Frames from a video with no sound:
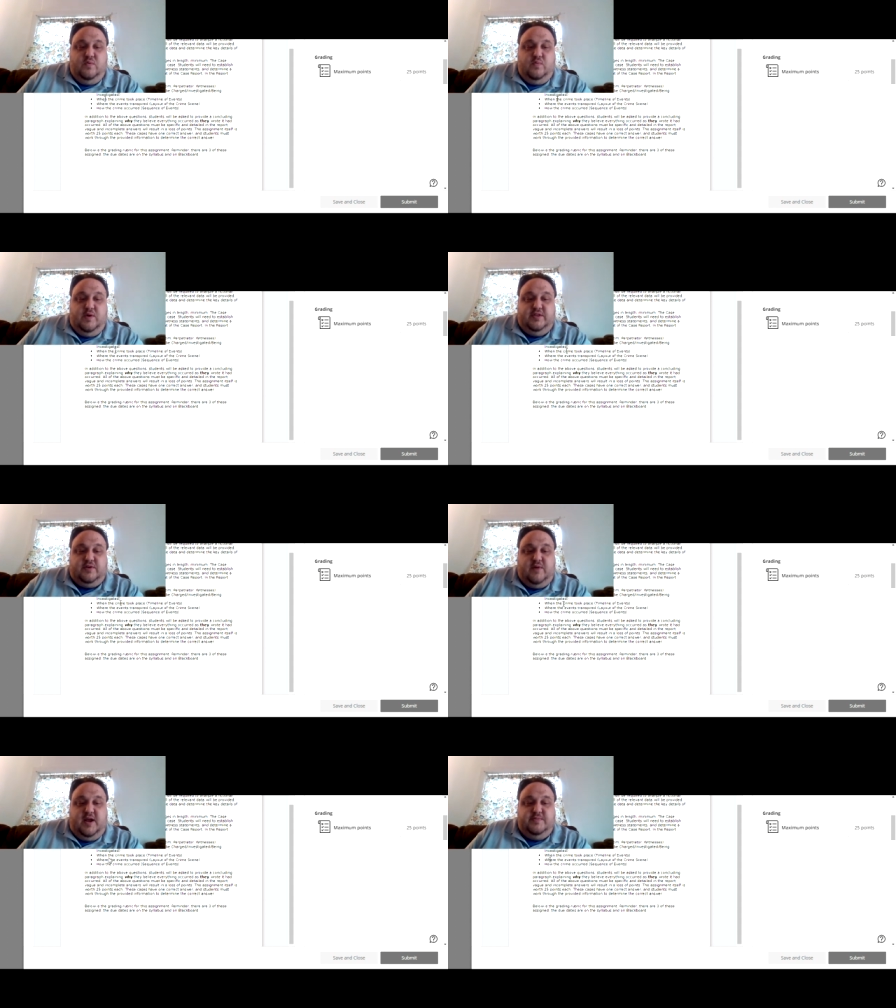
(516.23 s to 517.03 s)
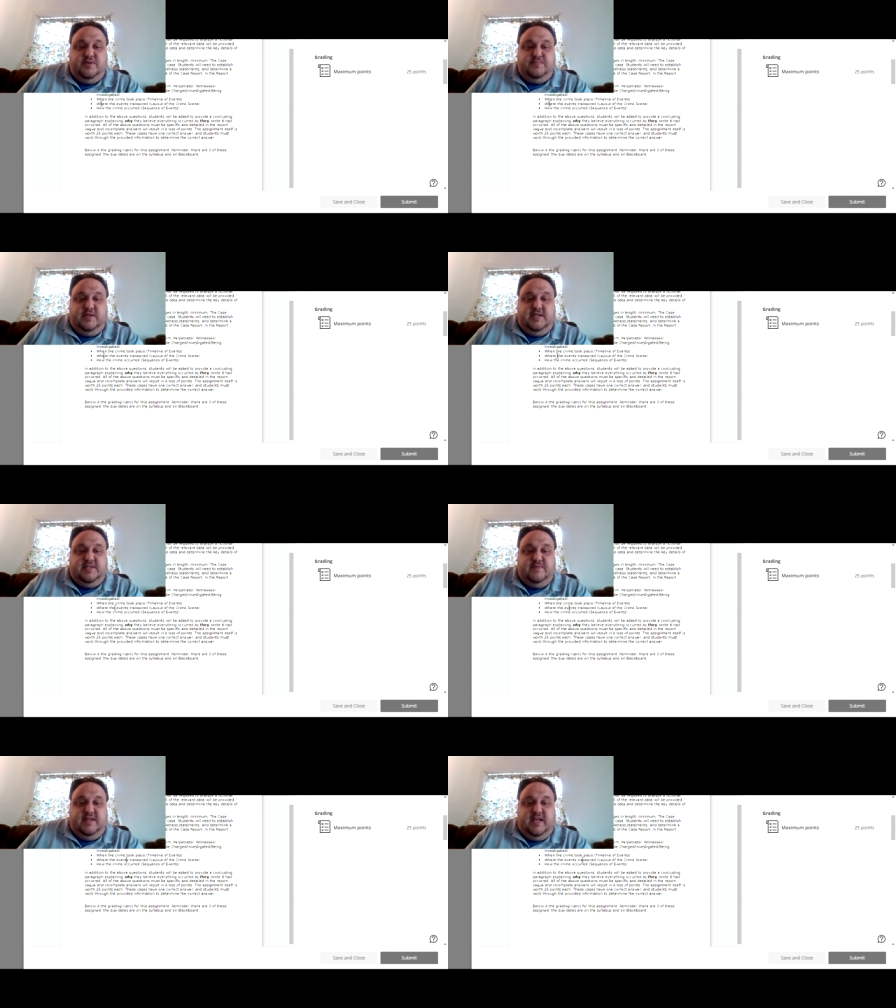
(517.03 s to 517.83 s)
when the crime took
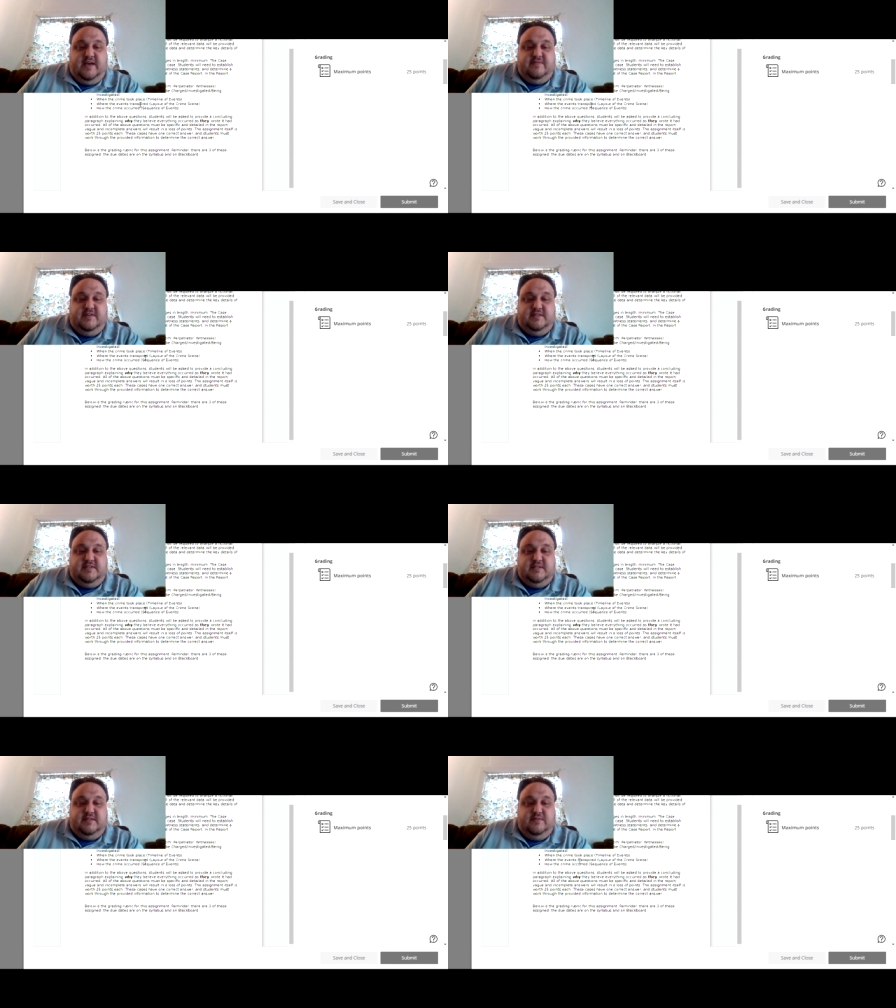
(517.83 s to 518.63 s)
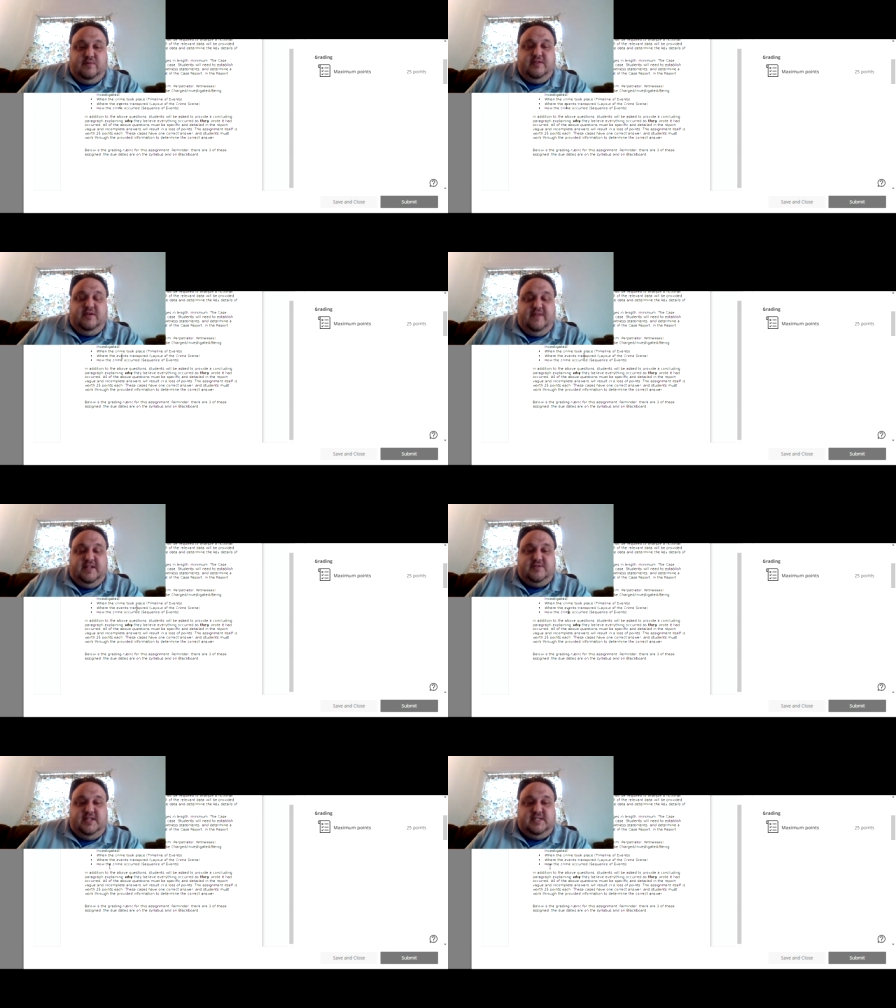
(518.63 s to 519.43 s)
place, where the evidence where the
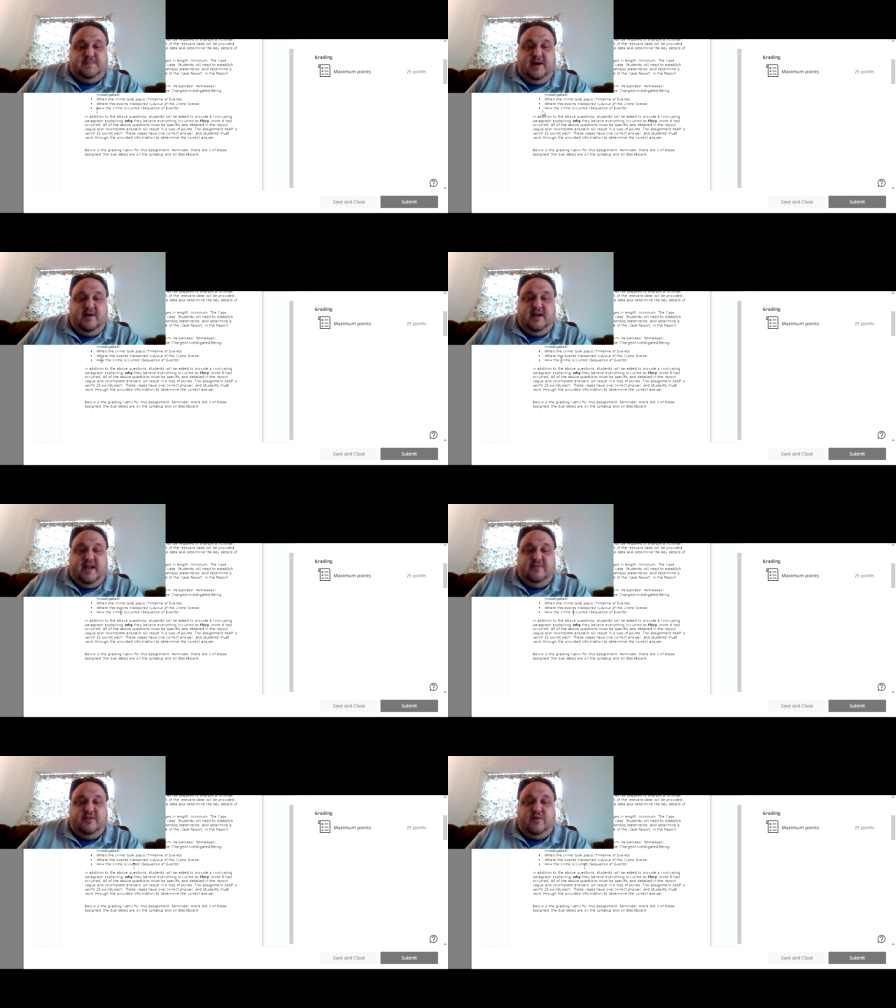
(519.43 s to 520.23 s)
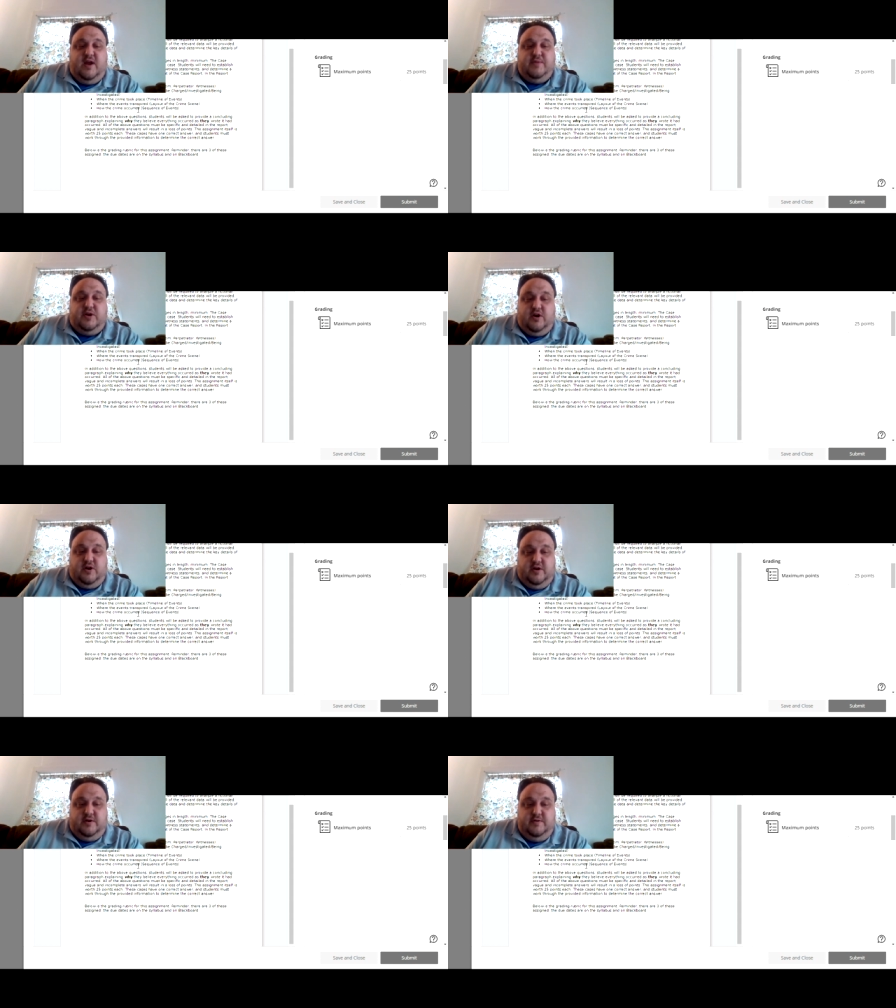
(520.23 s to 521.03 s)
events transpired and how the crime
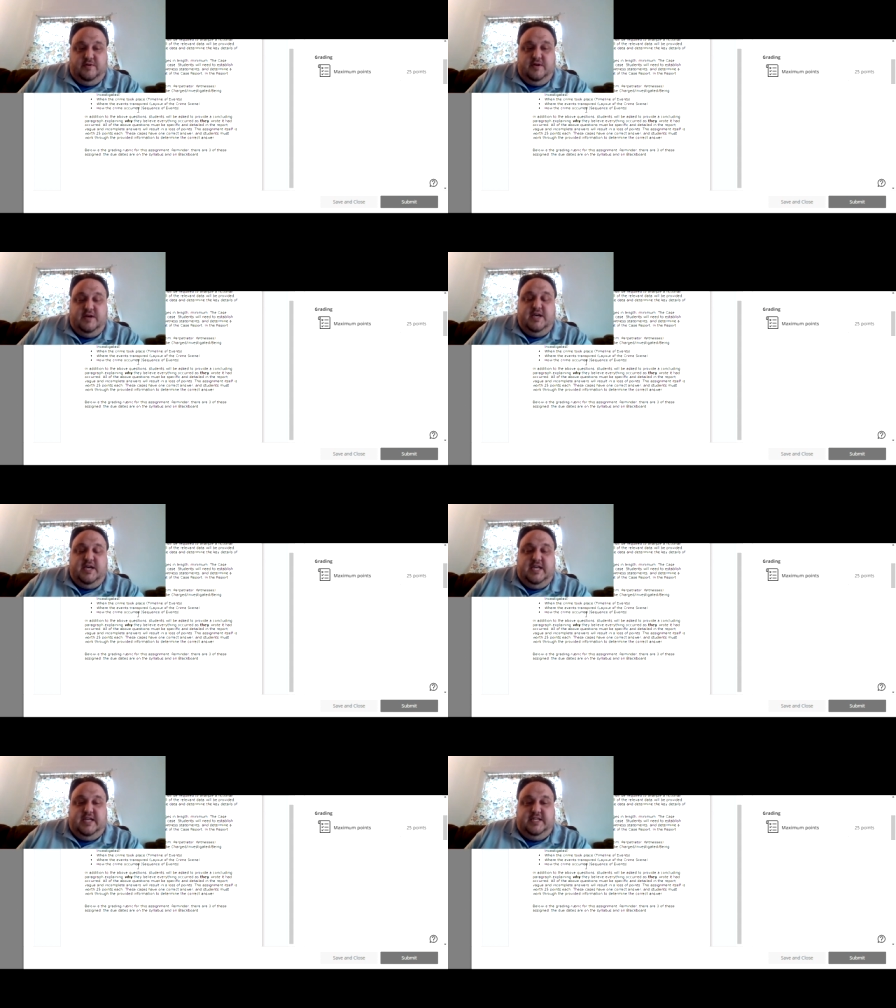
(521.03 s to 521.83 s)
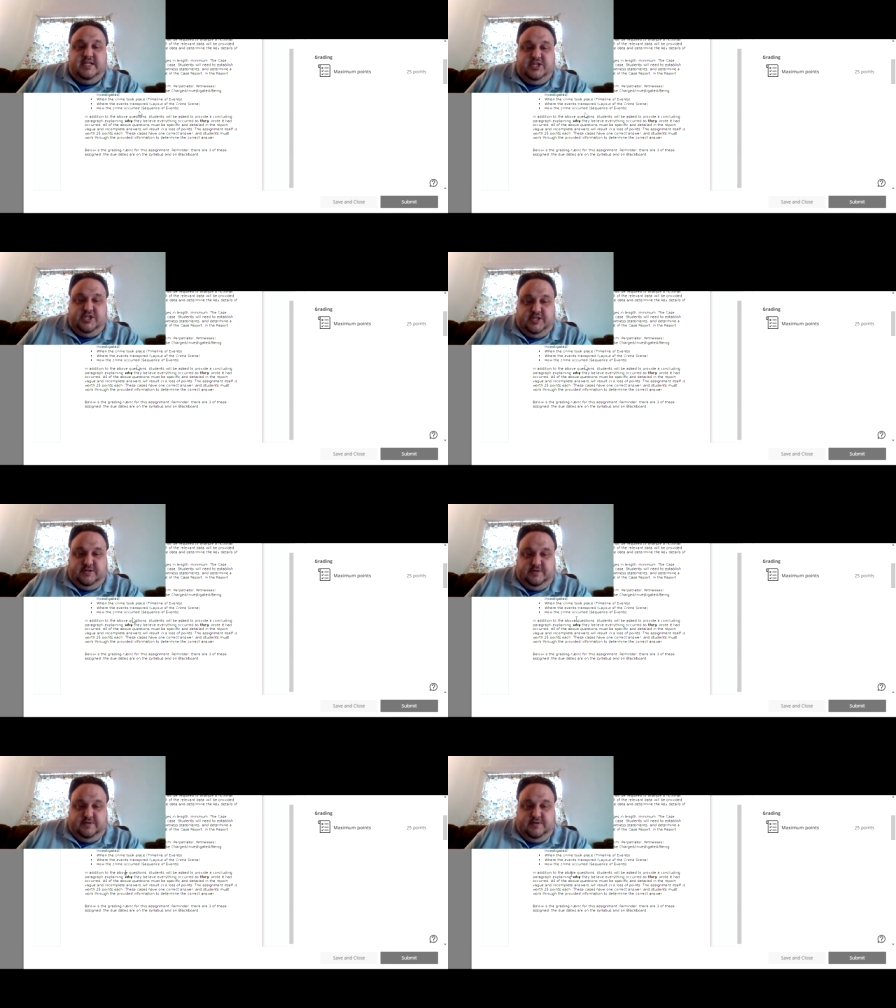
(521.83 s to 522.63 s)
occurred. In
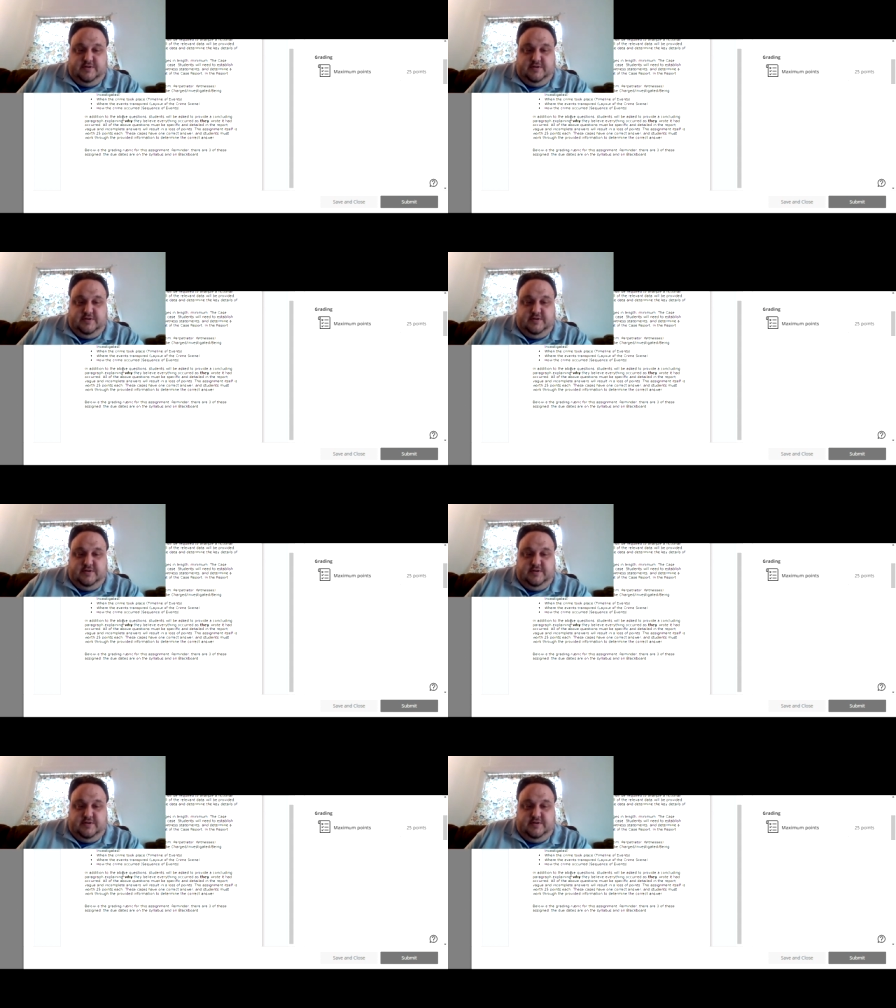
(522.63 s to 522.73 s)
addition,